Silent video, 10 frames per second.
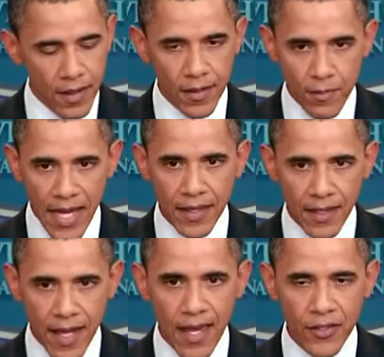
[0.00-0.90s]
make the
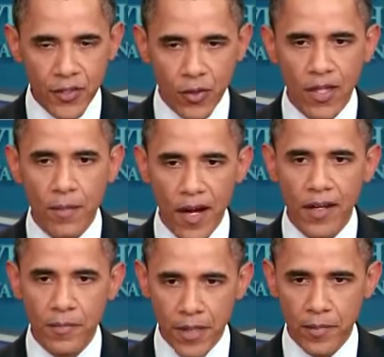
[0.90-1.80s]
case to the
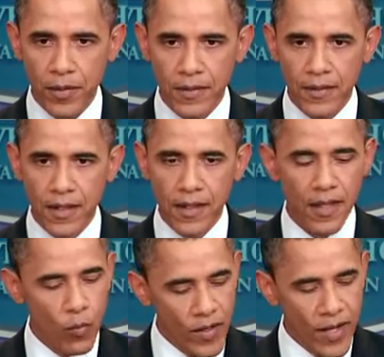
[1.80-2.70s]
American people that
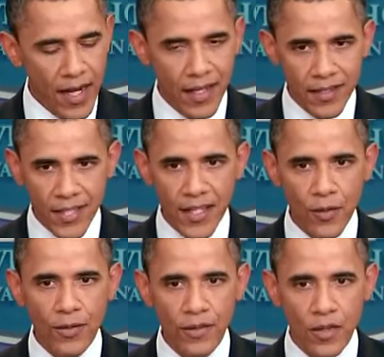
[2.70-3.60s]
we've got to
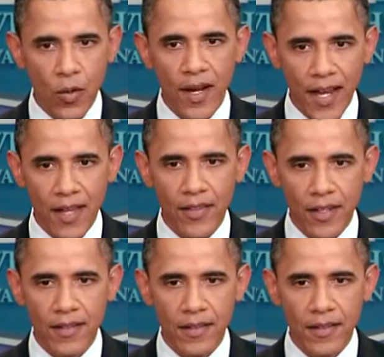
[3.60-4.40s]
continue going out there